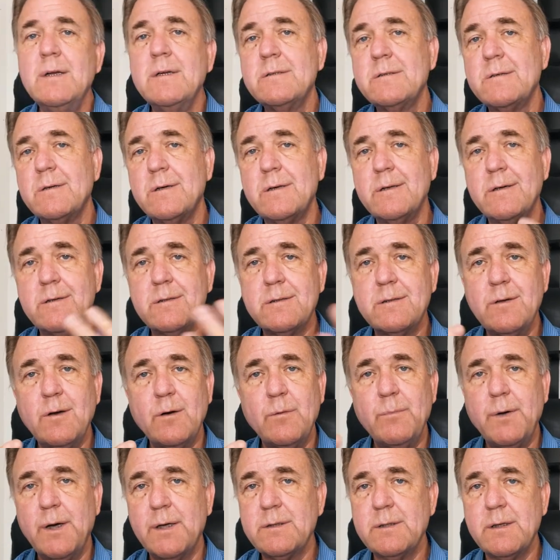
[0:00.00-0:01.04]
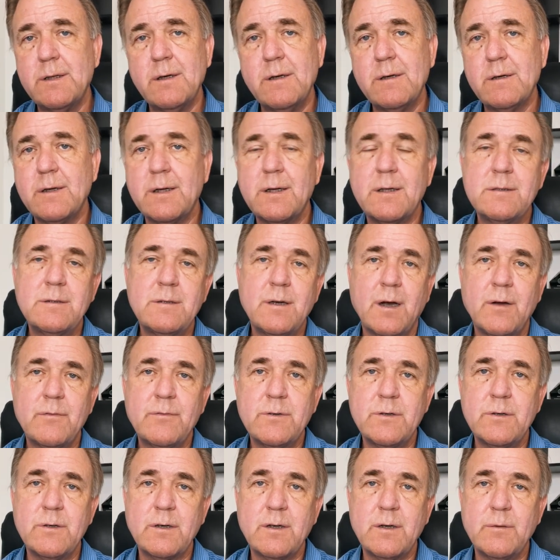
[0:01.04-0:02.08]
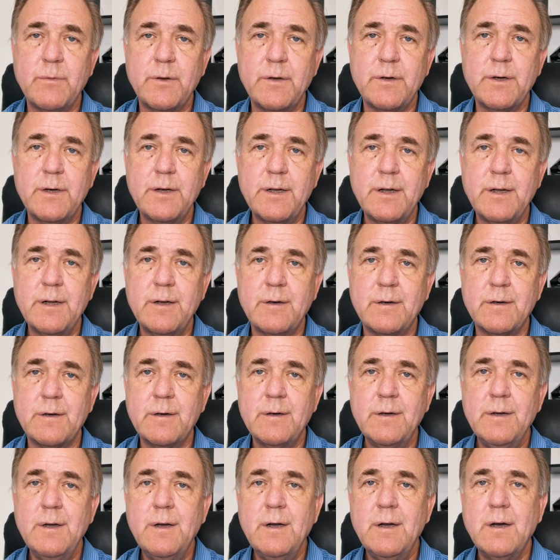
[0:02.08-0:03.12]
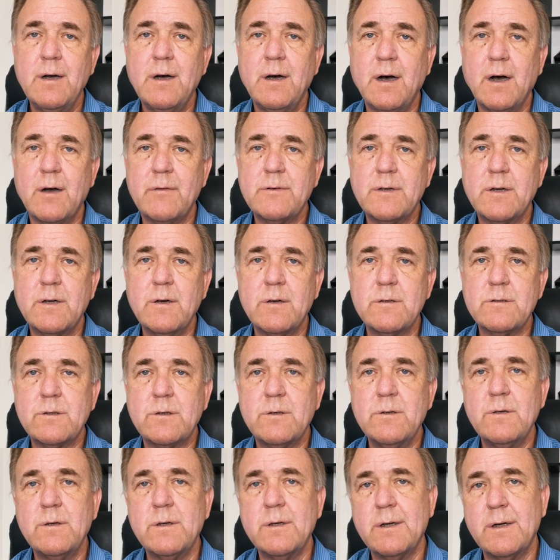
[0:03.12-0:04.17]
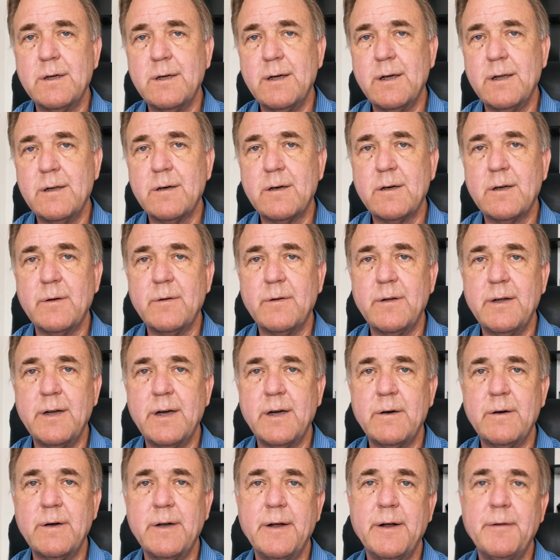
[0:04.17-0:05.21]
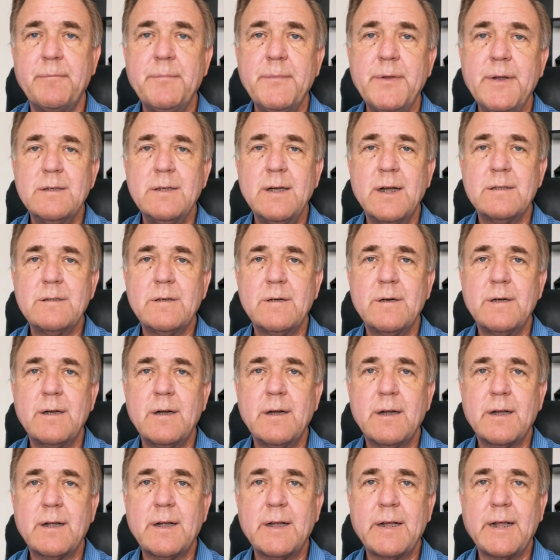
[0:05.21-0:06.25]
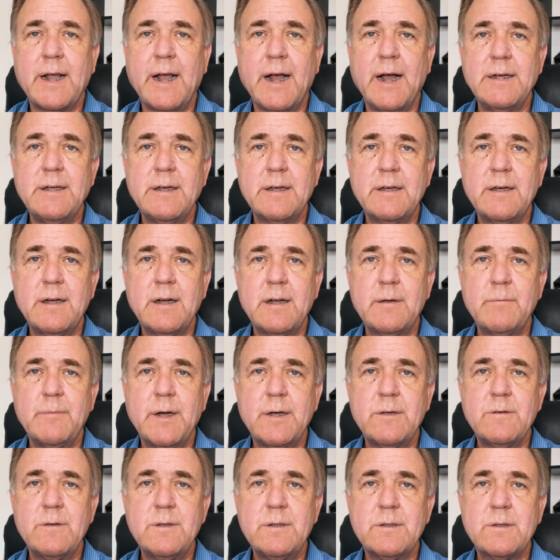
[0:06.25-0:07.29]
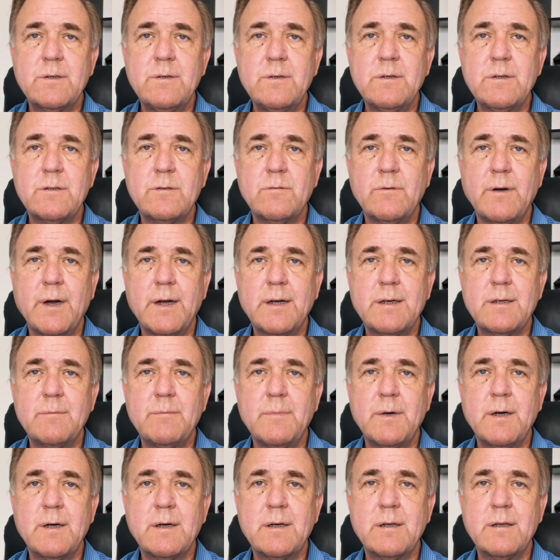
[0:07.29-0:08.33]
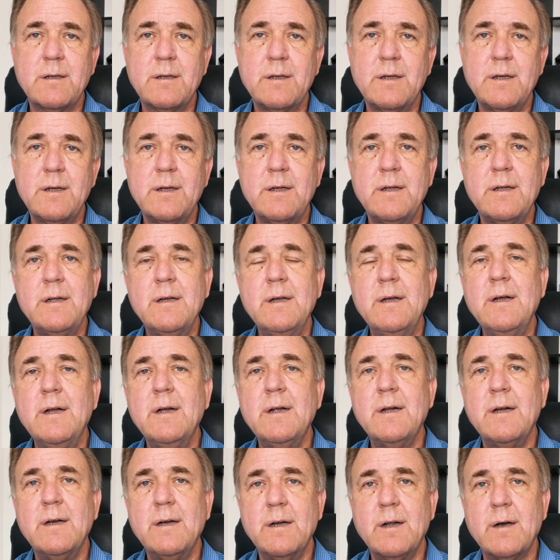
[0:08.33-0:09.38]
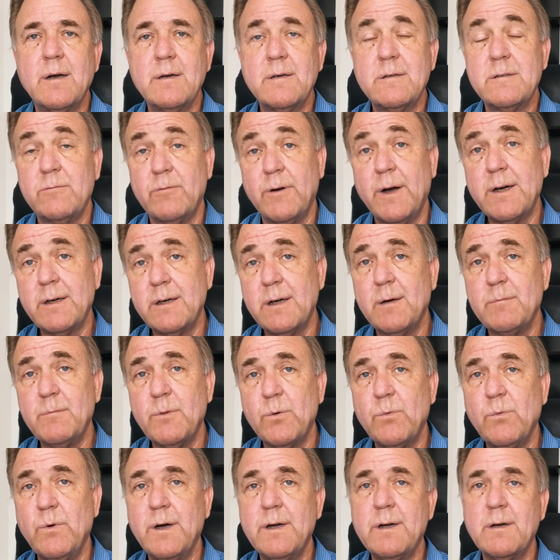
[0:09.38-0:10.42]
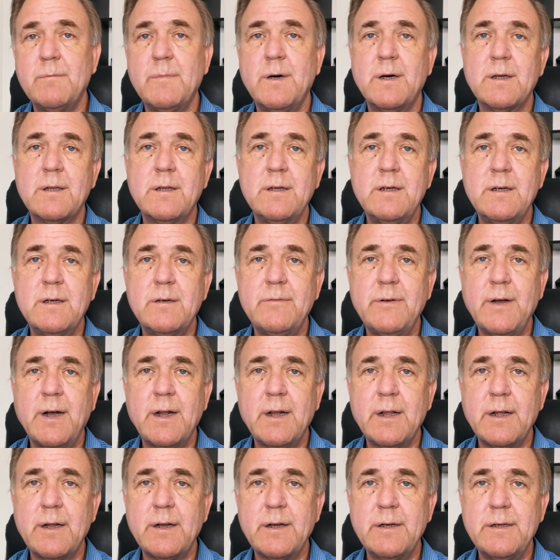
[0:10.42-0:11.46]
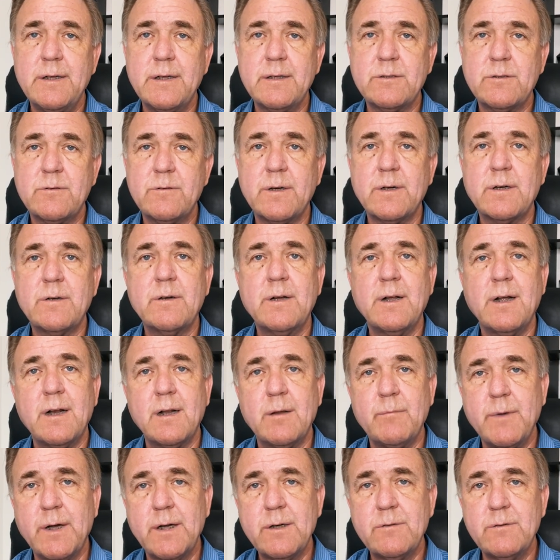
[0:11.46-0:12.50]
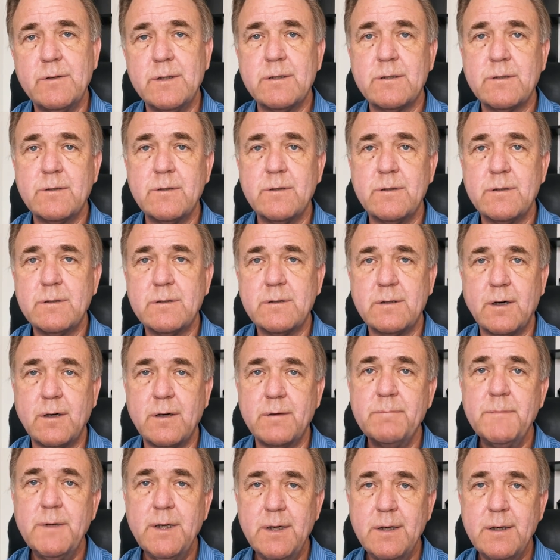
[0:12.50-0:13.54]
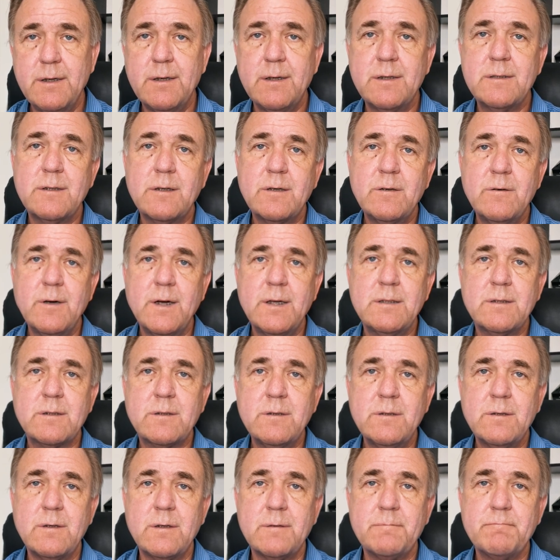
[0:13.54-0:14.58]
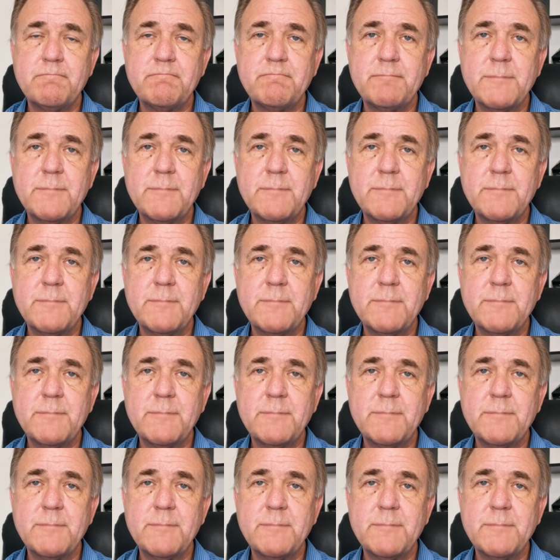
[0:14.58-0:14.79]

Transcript: So there's no busing your kids off to a community or off to go to school in another area. Desert Canyon Elementary School is ranked among the, it was ranked number one among the Deer Valley District Elementary Schools, so it's a great school.